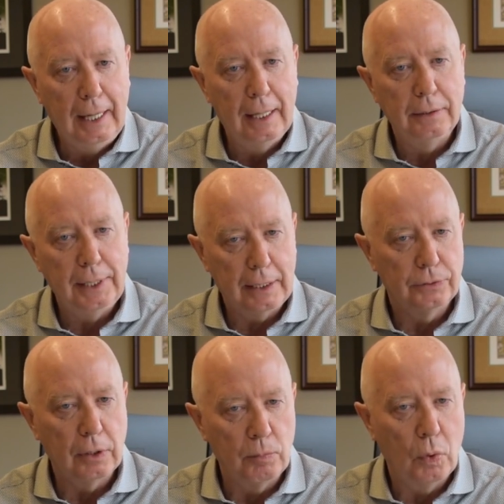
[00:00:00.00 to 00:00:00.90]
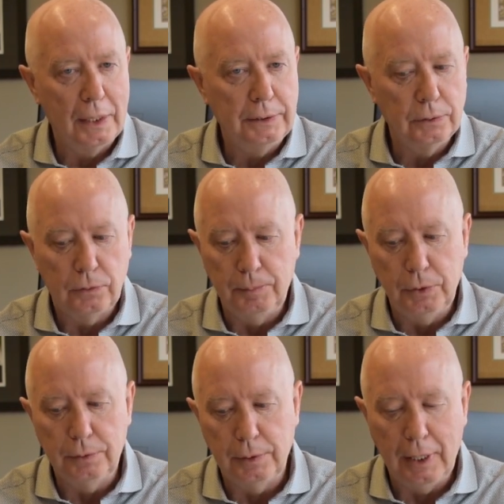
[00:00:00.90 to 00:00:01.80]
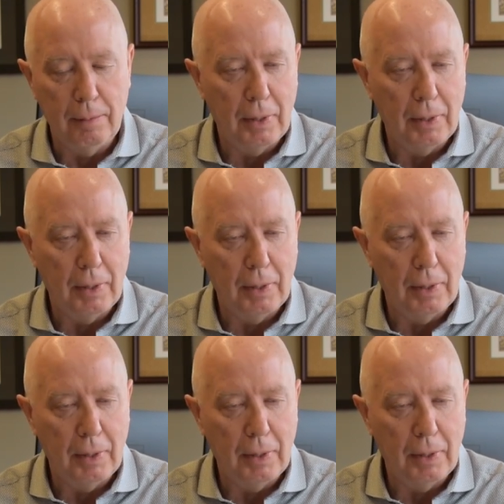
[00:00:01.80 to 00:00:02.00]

and taking some questions from you today.